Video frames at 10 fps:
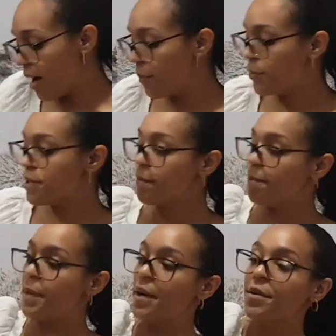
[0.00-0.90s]
I bought some
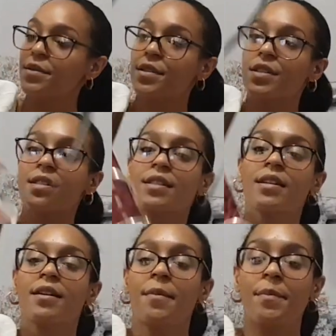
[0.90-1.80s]
belts,
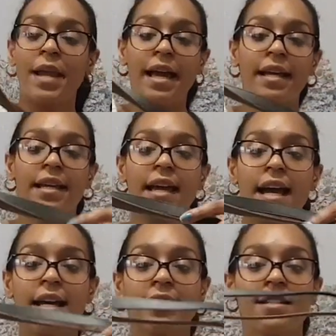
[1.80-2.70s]
black
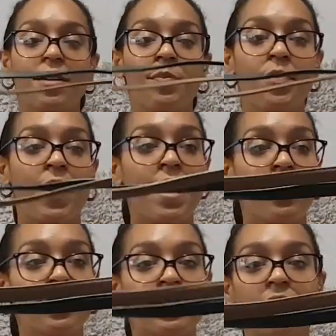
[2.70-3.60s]
and
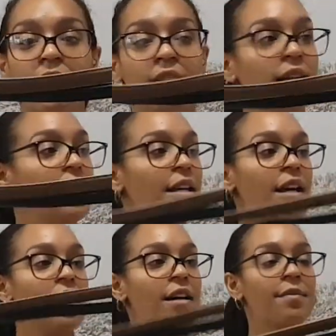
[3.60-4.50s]
brown.
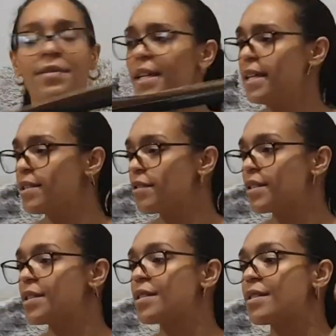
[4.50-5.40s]
Um, these are,
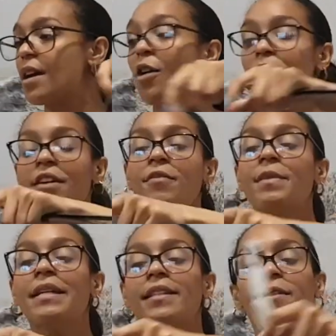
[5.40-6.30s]
a, oh, they're a
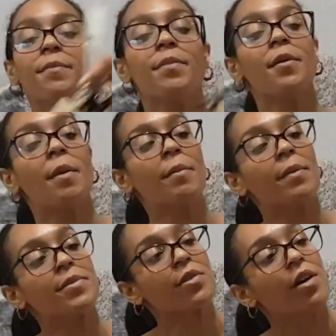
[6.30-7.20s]
medium, but my
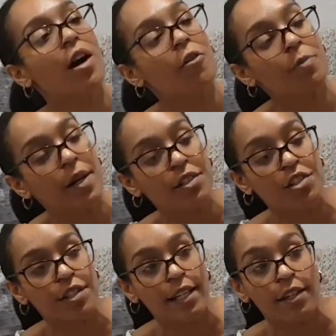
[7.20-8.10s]
mum's got a hole
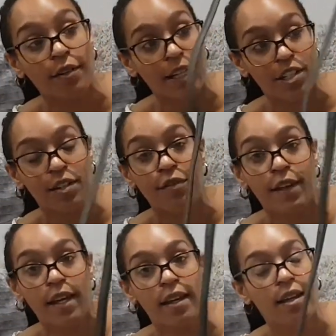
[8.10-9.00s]
punch. They don't actually
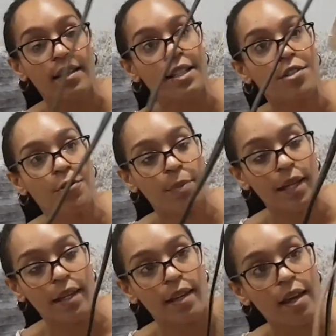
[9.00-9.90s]
fit. They're too
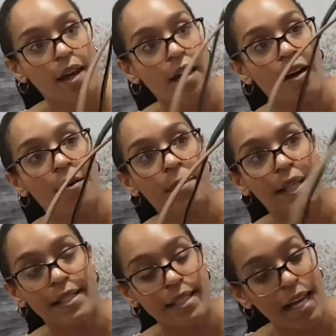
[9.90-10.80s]
big. Um, but
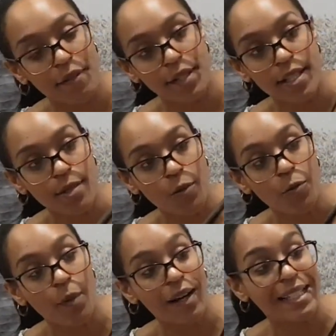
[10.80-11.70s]
they didn't have any
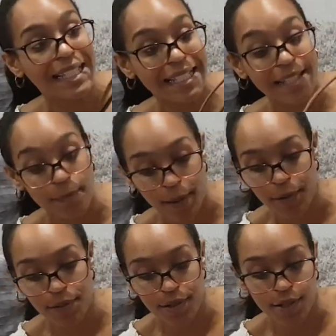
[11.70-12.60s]
small, but I needed
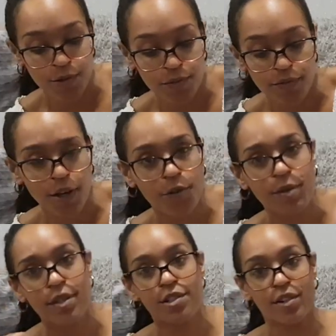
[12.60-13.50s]
belts to sort of go
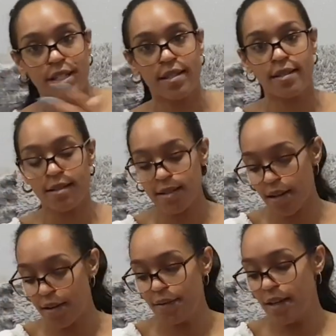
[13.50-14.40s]
with the dresses and
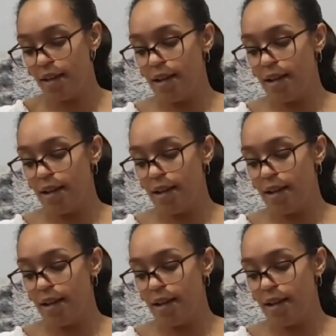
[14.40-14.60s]
stuff.